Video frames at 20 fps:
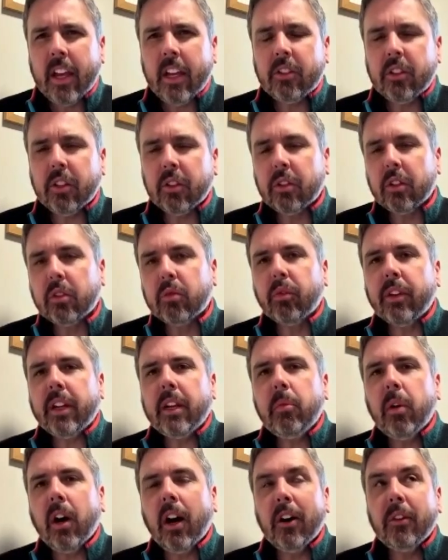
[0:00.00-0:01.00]
to sort of
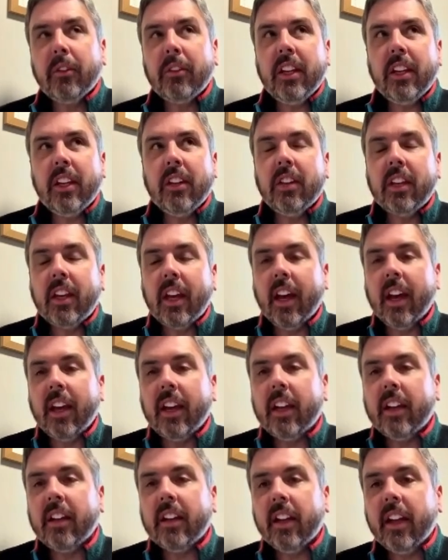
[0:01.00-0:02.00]
rewild the
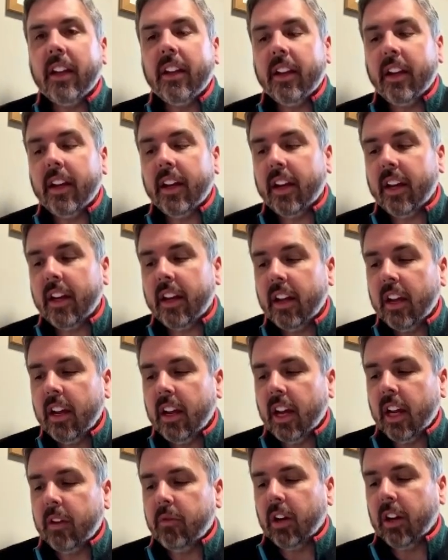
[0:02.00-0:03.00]
UK and then
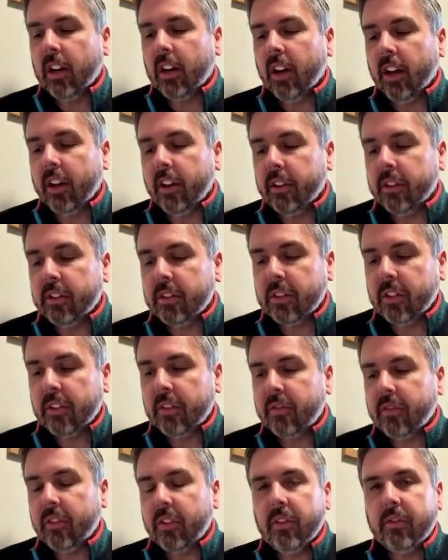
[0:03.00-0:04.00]
and rely on sort
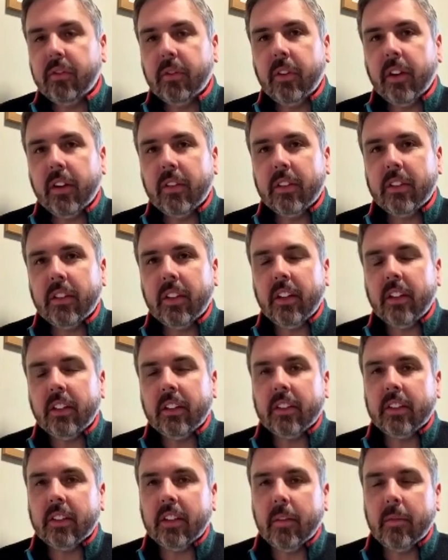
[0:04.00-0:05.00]
of food from
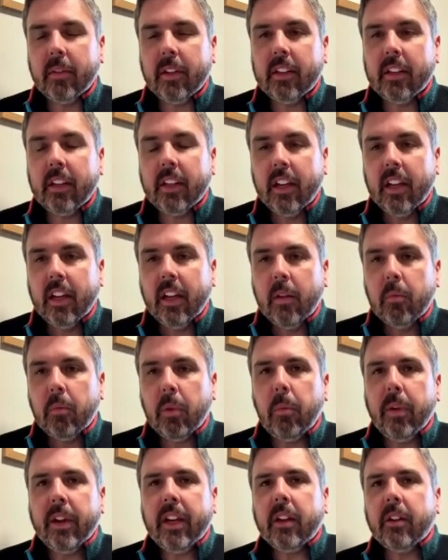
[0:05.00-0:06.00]
overseas. I mean,
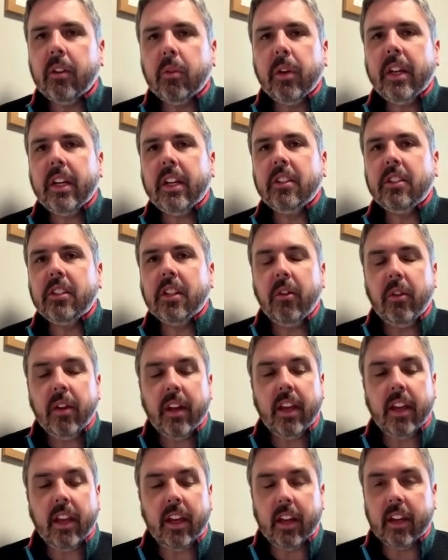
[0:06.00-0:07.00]
when we can do it
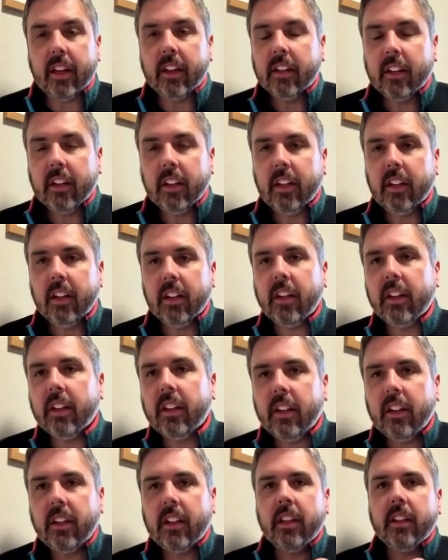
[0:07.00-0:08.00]
here. Look
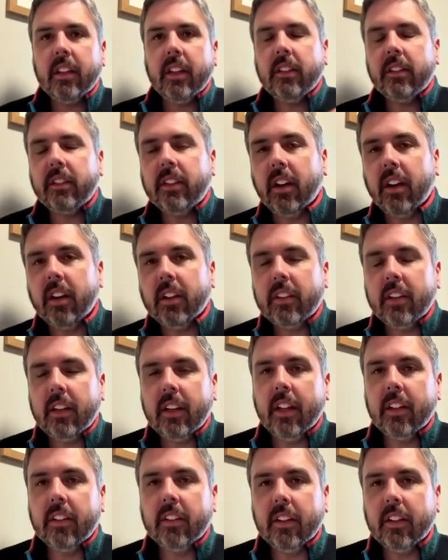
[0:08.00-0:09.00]
at these guys in
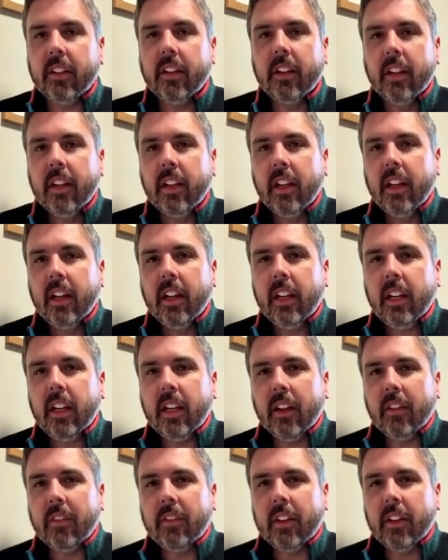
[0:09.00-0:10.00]
London,
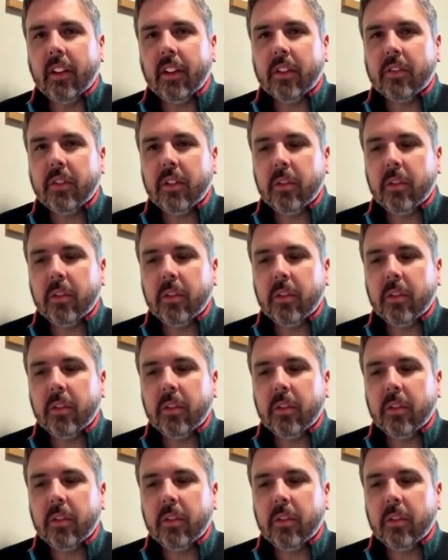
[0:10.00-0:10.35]
over the last few